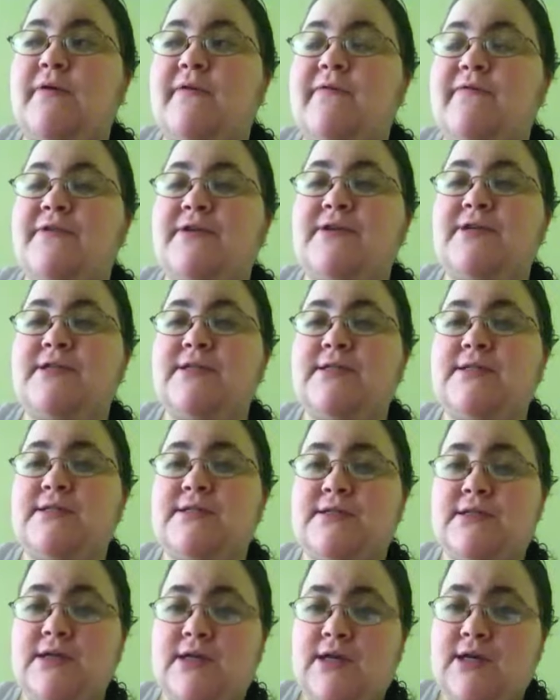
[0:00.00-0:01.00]

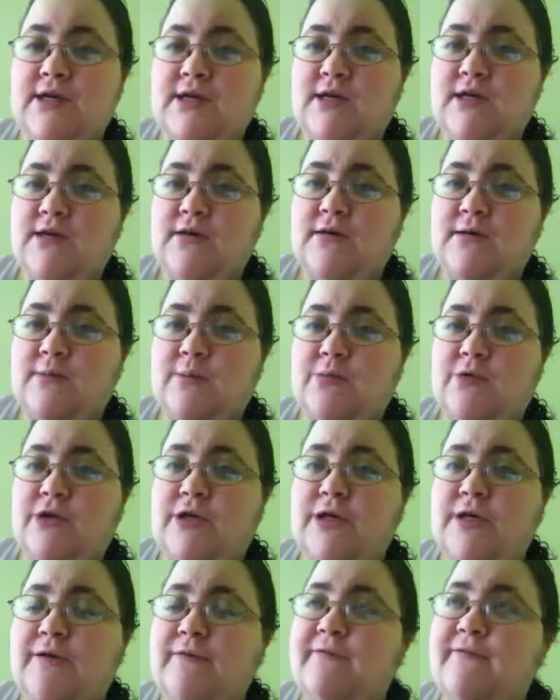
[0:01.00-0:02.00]
first
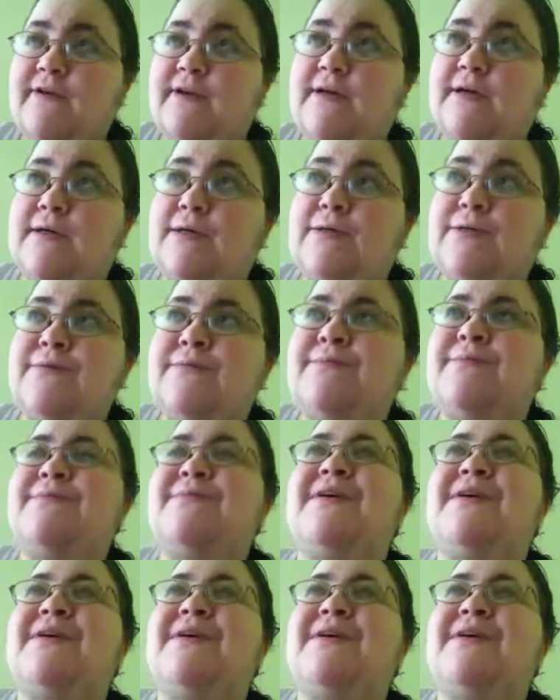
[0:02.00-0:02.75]
Brenner film,